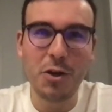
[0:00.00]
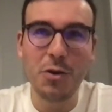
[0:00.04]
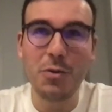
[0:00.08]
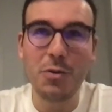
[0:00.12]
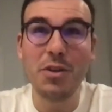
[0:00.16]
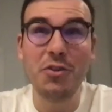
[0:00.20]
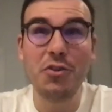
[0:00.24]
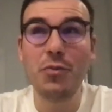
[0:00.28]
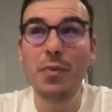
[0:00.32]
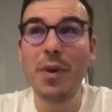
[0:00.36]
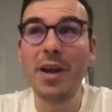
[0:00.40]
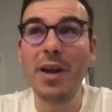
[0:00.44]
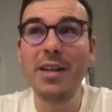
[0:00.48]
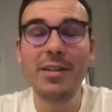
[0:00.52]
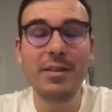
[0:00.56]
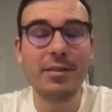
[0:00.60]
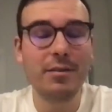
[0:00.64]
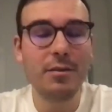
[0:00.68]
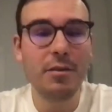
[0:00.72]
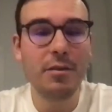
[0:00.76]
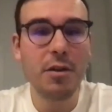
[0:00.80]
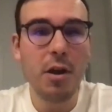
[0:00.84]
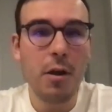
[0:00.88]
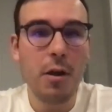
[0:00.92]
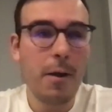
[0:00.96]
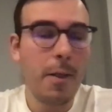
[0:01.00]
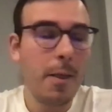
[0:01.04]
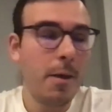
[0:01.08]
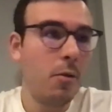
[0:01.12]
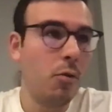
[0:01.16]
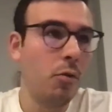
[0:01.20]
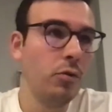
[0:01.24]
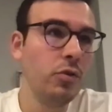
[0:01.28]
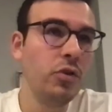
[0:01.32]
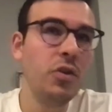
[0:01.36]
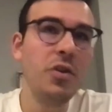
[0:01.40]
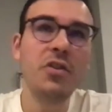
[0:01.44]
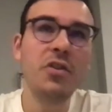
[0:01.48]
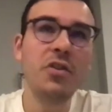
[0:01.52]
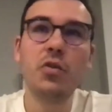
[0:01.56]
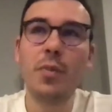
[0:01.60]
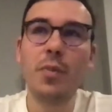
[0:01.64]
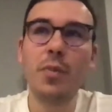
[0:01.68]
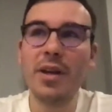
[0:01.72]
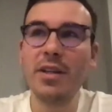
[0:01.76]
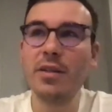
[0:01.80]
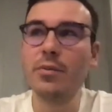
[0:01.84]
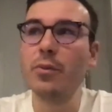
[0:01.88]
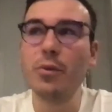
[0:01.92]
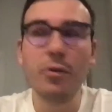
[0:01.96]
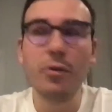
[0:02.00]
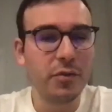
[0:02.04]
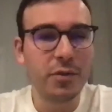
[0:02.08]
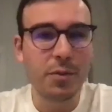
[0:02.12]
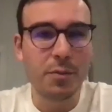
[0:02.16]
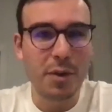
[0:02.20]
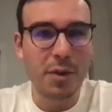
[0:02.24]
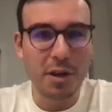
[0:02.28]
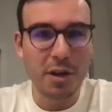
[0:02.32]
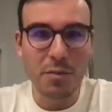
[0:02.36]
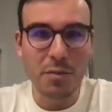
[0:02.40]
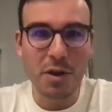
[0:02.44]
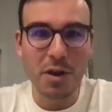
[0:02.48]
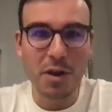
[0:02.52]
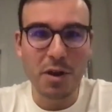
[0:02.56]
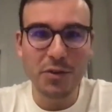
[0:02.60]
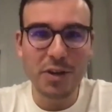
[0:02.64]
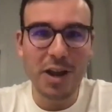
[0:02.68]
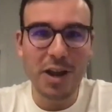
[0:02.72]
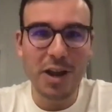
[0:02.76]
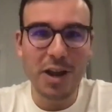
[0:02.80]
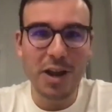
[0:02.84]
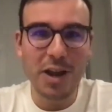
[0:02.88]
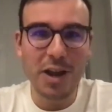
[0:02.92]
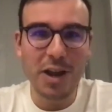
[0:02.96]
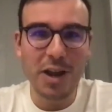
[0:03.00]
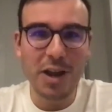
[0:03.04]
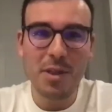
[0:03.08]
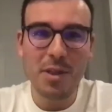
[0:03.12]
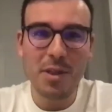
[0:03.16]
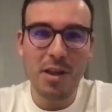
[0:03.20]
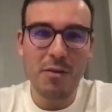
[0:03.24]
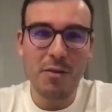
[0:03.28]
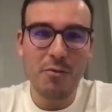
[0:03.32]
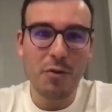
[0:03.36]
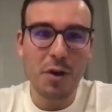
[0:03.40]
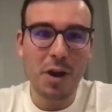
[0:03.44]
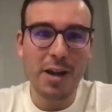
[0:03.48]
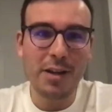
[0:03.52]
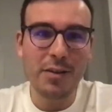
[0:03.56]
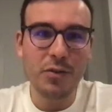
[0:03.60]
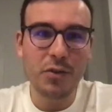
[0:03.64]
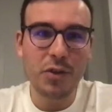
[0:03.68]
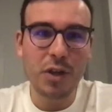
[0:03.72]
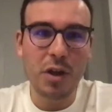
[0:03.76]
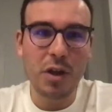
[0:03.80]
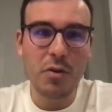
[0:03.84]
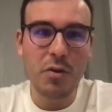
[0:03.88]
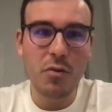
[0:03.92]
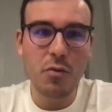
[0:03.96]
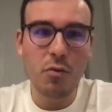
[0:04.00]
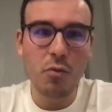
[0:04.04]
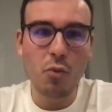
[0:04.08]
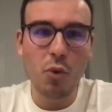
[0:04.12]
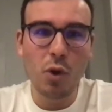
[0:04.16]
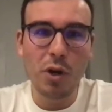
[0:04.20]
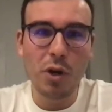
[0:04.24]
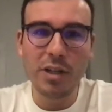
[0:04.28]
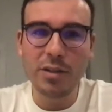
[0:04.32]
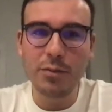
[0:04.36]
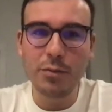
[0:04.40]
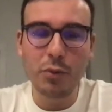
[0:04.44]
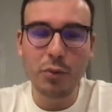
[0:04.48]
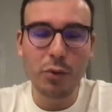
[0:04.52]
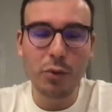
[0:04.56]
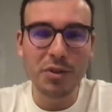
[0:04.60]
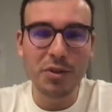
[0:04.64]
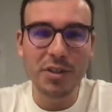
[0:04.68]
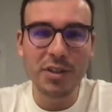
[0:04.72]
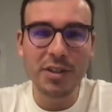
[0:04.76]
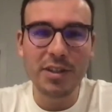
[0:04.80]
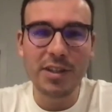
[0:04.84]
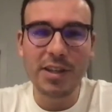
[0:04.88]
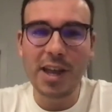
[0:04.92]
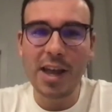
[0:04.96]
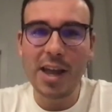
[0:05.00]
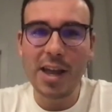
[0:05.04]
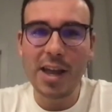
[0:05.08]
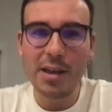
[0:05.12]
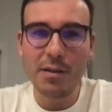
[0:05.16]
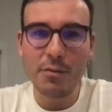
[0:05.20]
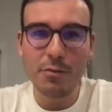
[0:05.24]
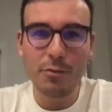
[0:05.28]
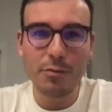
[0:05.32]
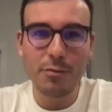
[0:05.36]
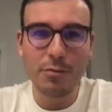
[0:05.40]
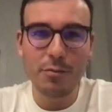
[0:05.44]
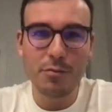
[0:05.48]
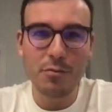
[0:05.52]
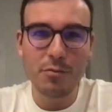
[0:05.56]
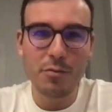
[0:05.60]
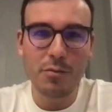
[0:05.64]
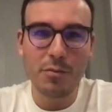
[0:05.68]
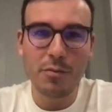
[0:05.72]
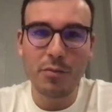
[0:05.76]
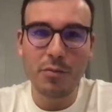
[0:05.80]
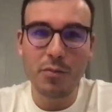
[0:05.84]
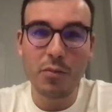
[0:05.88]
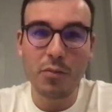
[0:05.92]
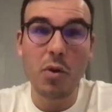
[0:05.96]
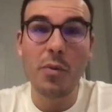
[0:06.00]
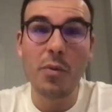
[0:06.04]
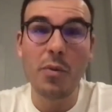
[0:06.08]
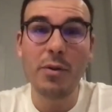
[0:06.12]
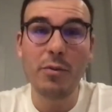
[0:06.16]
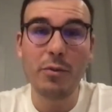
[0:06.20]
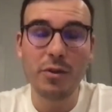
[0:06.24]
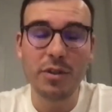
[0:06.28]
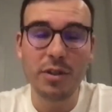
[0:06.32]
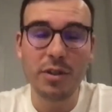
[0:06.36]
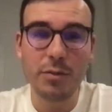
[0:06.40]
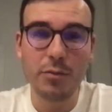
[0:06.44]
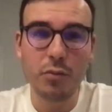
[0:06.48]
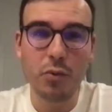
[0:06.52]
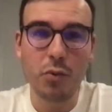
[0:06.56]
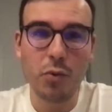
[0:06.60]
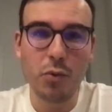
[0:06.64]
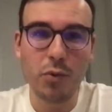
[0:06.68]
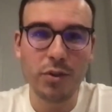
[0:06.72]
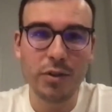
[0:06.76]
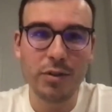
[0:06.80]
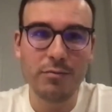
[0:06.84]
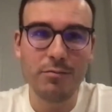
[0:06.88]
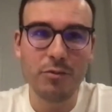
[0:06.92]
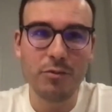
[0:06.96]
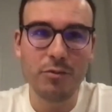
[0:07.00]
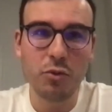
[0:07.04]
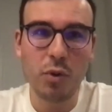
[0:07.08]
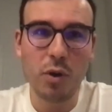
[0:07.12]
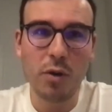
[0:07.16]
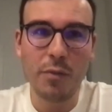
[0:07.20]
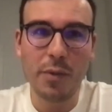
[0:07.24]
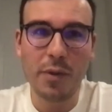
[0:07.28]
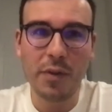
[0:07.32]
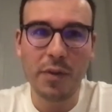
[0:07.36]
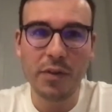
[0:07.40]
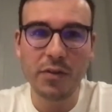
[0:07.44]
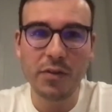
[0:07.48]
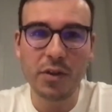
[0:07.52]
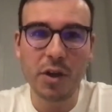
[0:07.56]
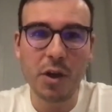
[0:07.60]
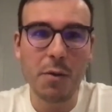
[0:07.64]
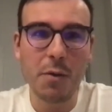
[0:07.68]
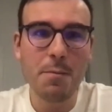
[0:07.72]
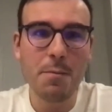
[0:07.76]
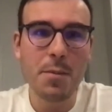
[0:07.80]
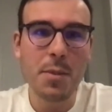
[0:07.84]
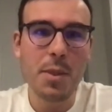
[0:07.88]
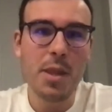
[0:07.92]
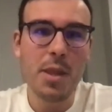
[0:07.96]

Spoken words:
this space. Also, this space moves a million miles an hour, right? So what is important today probably wasn't important 12 months ago,